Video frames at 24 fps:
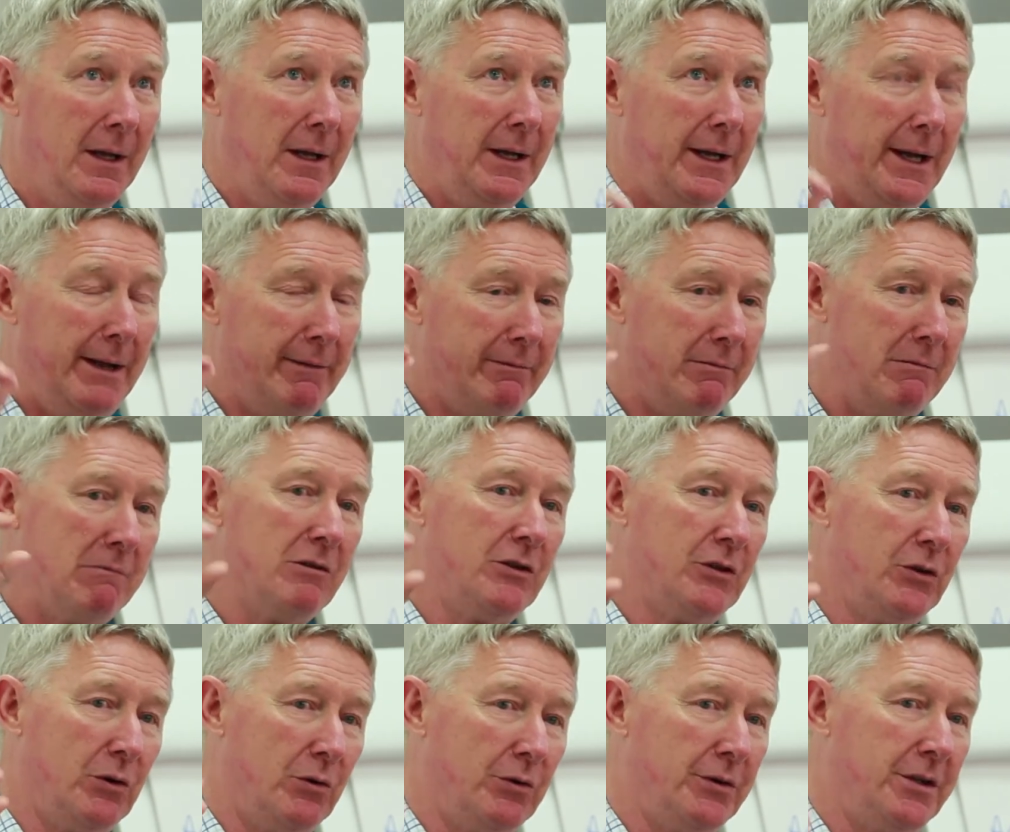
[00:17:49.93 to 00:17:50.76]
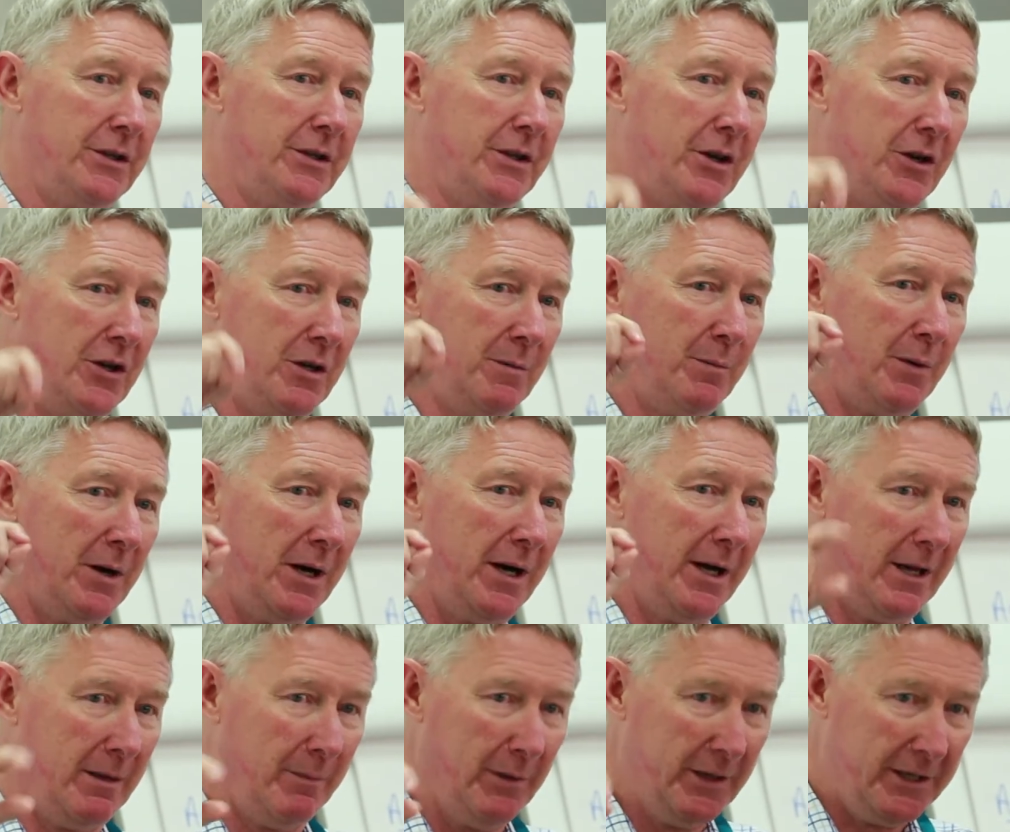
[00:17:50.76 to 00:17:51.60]
Every resource is owned by
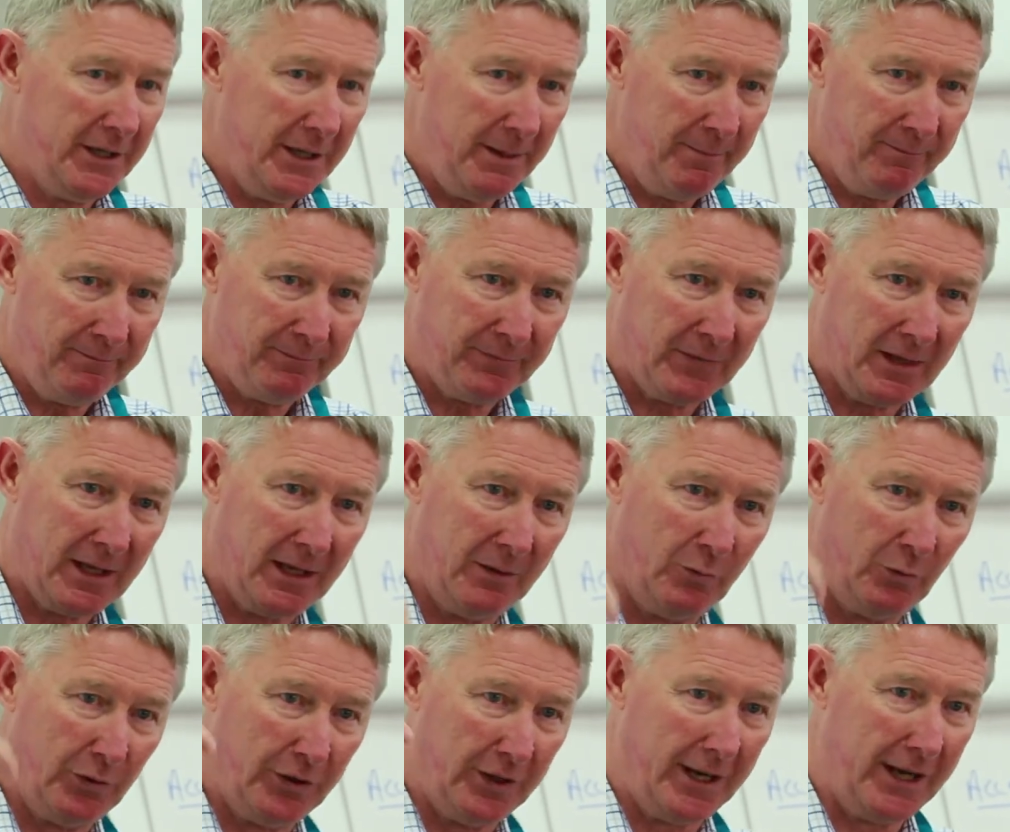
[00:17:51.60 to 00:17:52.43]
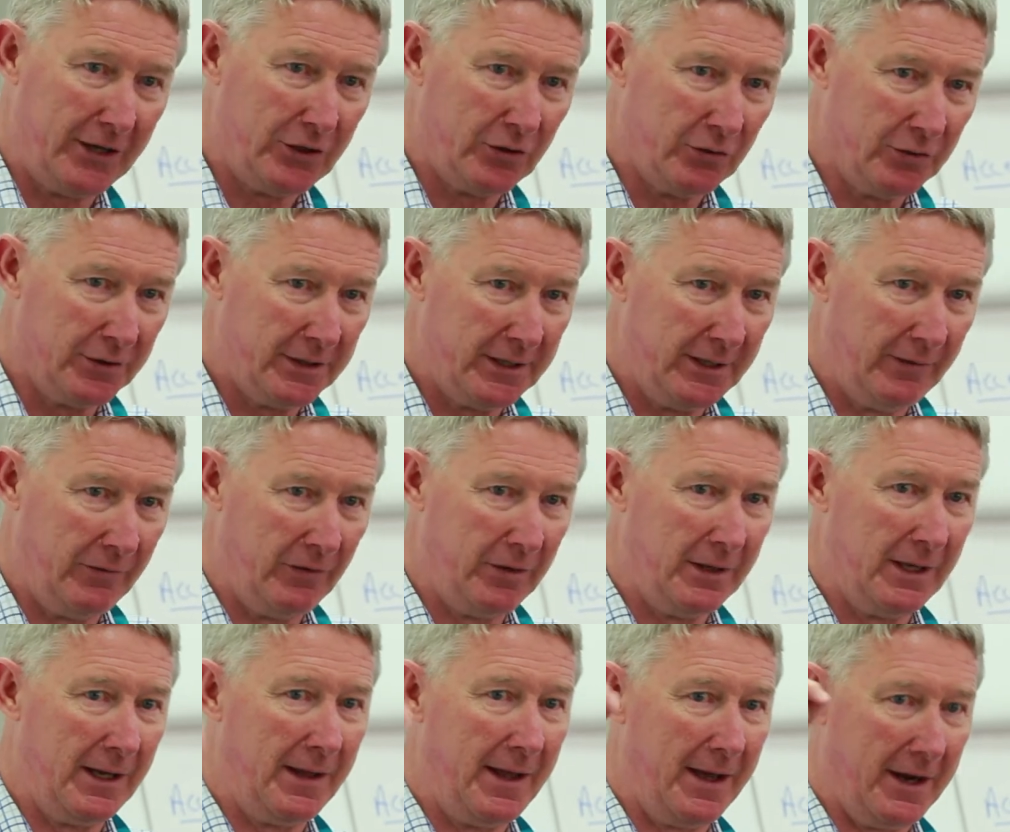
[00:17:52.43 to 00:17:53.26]
a committee, and with an
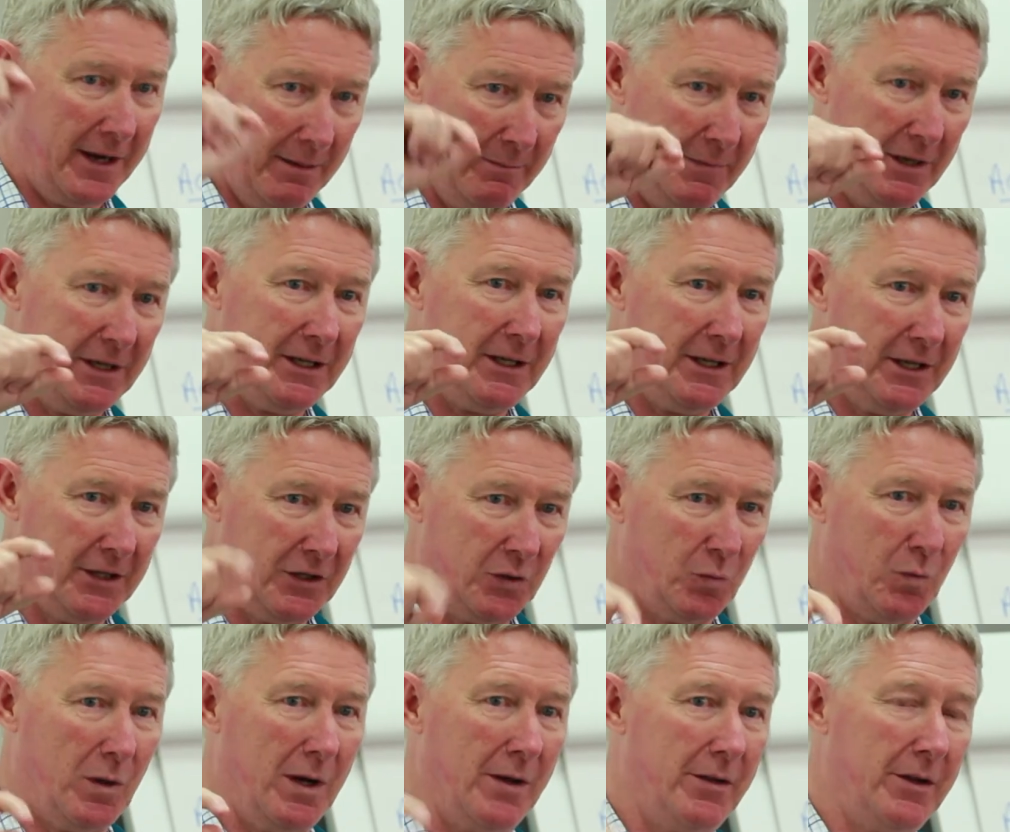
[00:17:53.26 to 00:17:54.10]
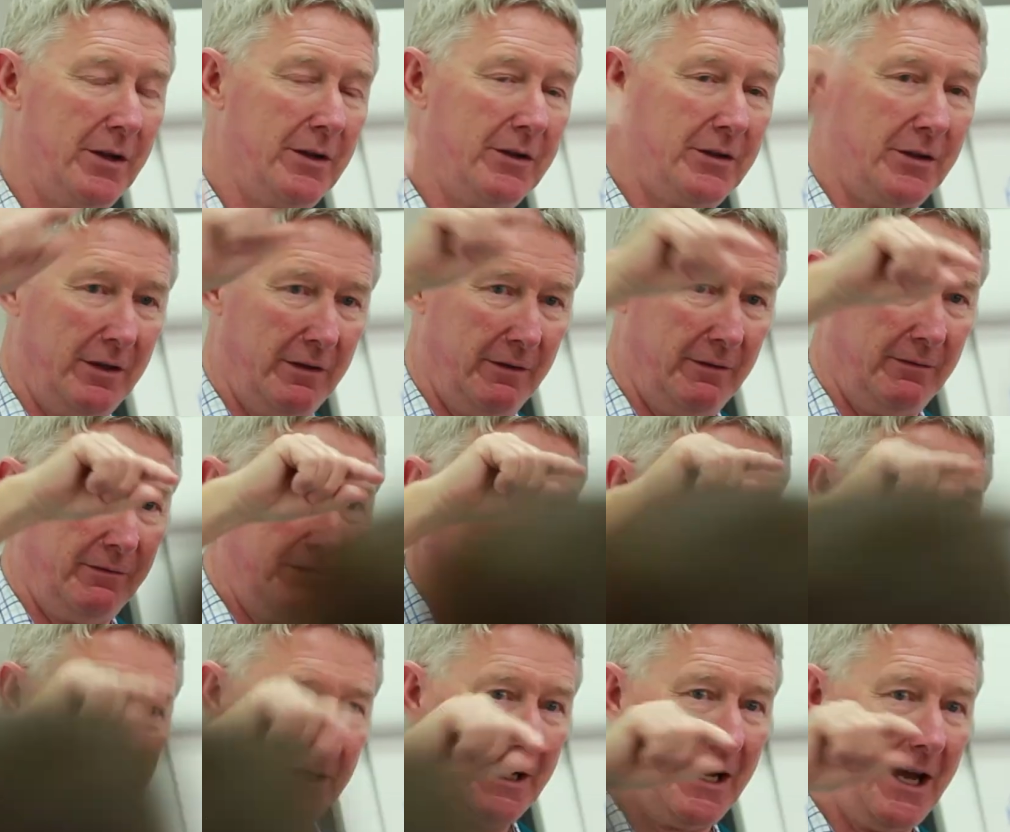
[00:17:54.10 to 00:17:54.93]
HL7, and that committee is the one that sort of
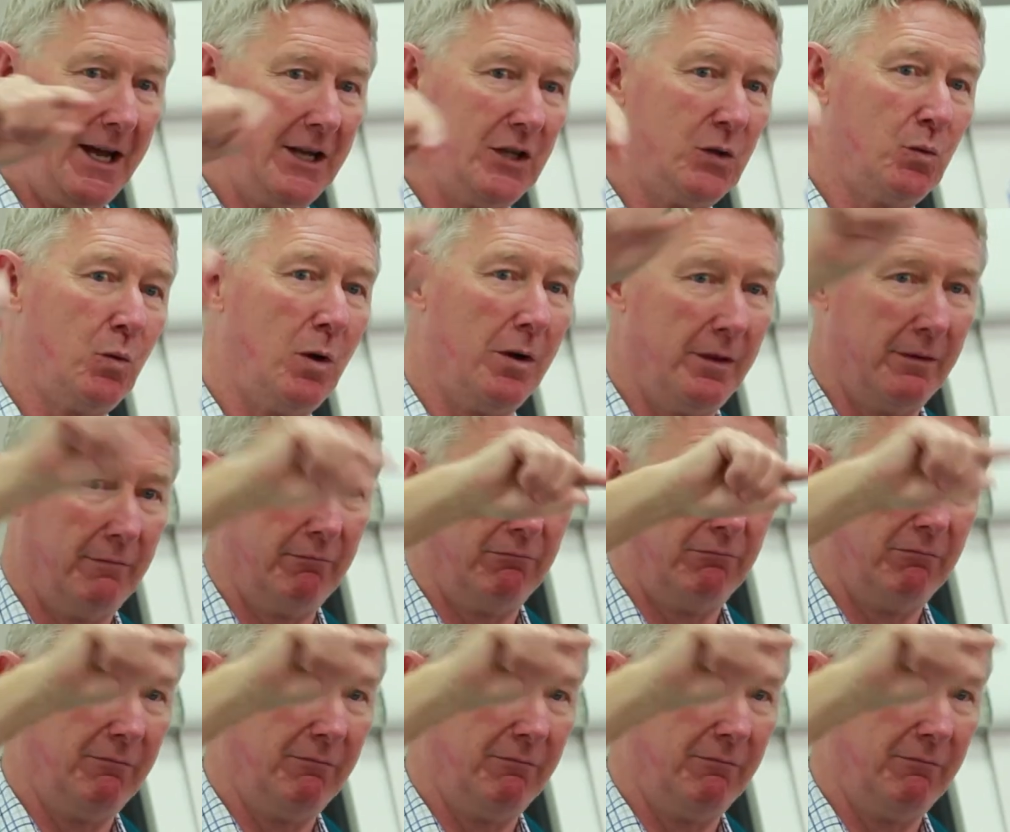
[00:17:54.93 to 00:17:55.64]
indicates what the